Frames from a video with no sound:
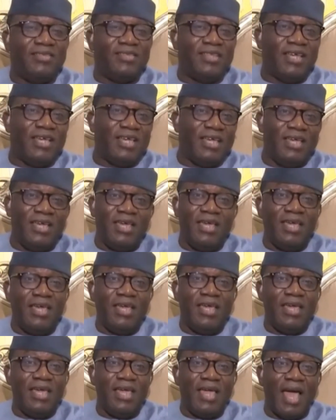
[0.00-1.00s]

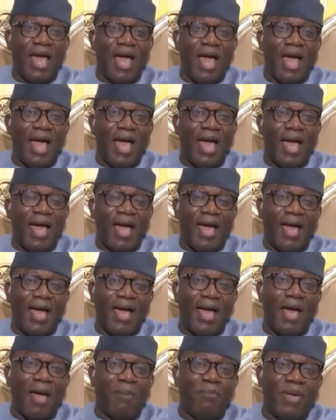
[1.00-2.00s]
The
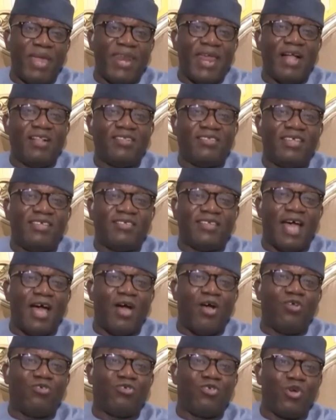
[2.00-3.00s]
penalties are
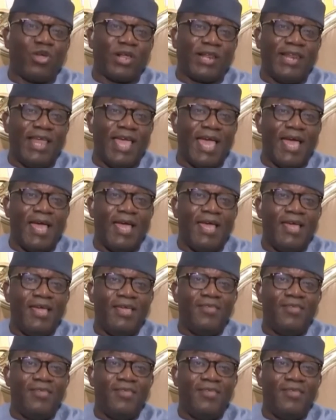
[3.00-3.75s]
also clear.